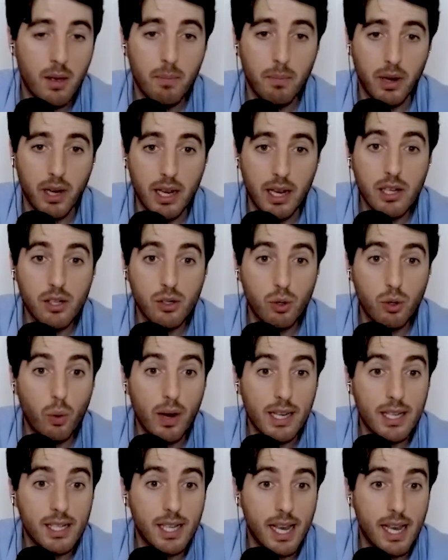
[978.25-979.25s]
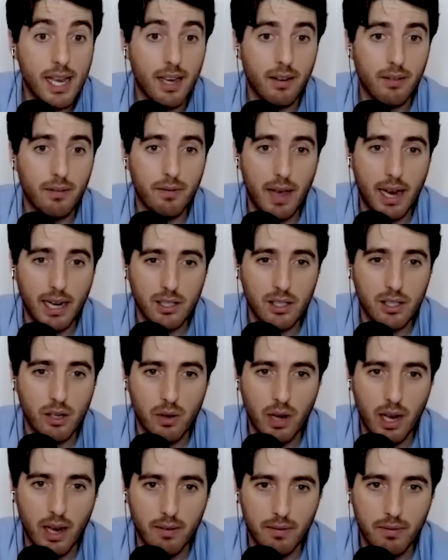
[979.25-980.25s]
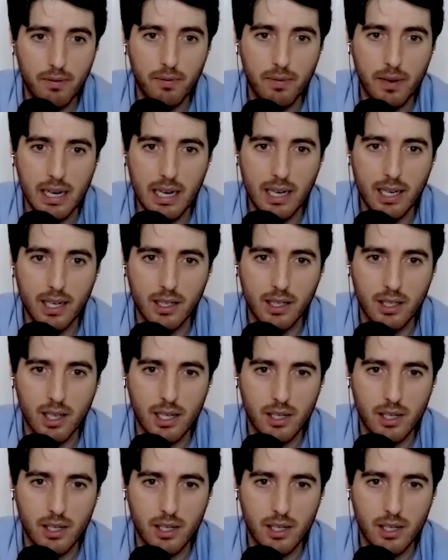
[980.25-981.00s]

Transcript: But he's always saying facts don't have feelings.